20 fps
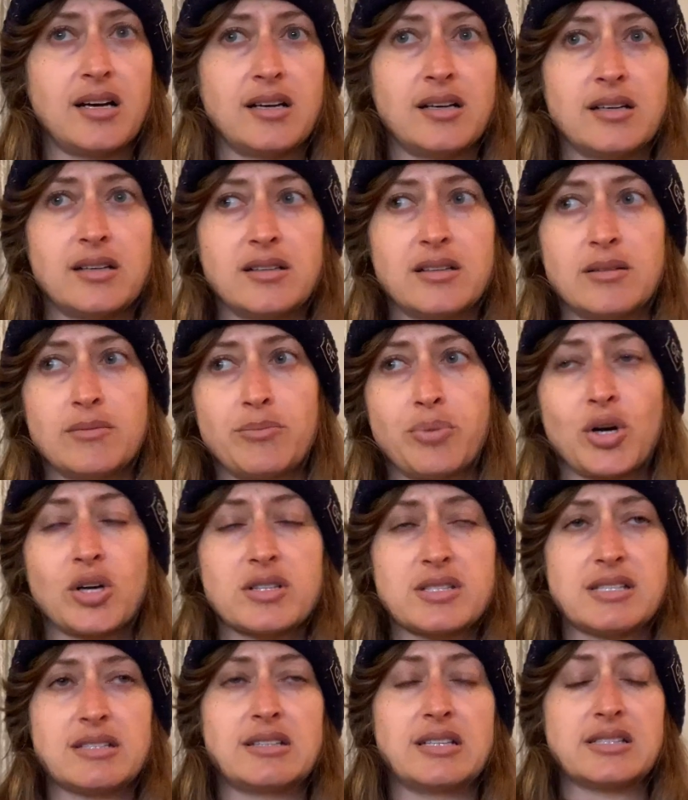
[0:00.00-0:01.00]
a,
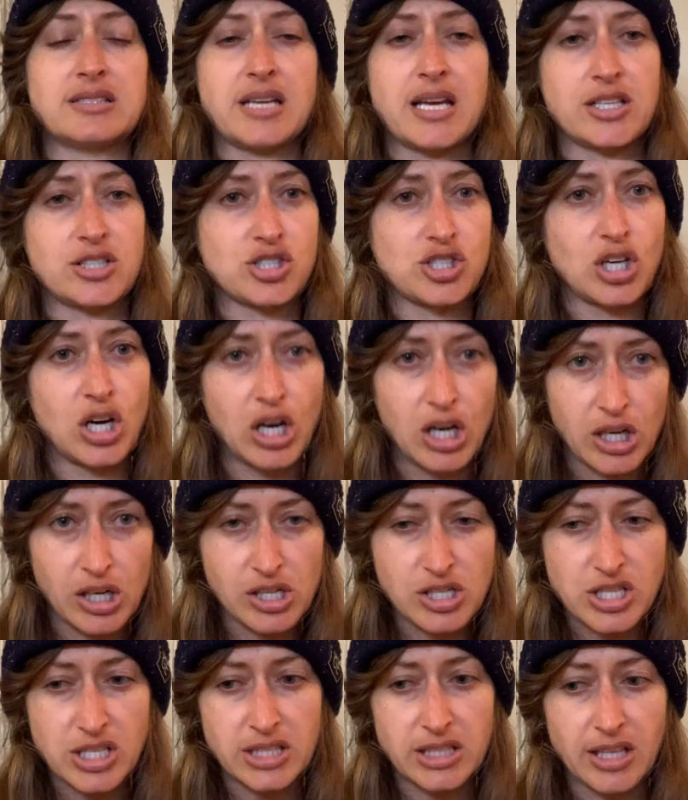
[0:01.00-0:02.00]
person that takes
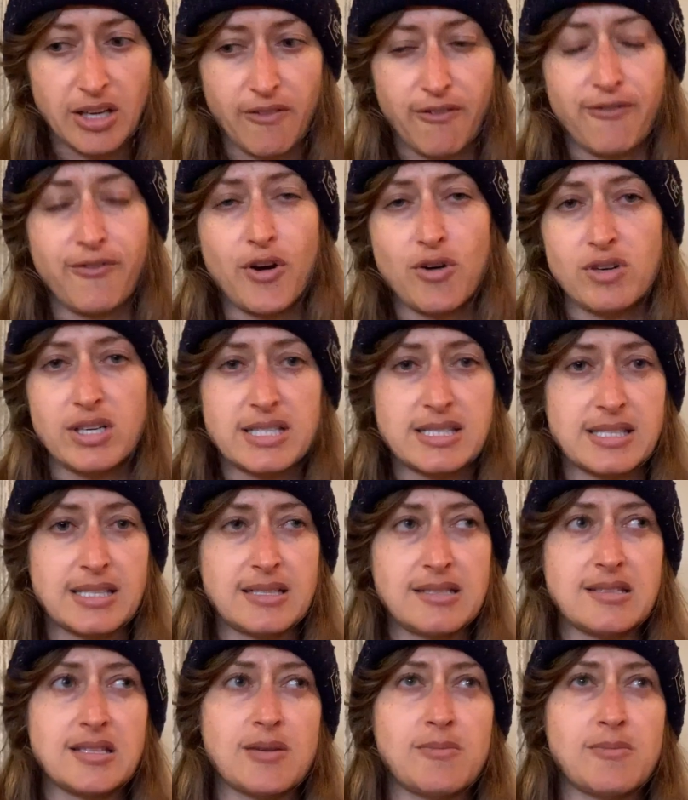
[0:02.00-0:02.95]
charge and that focuses.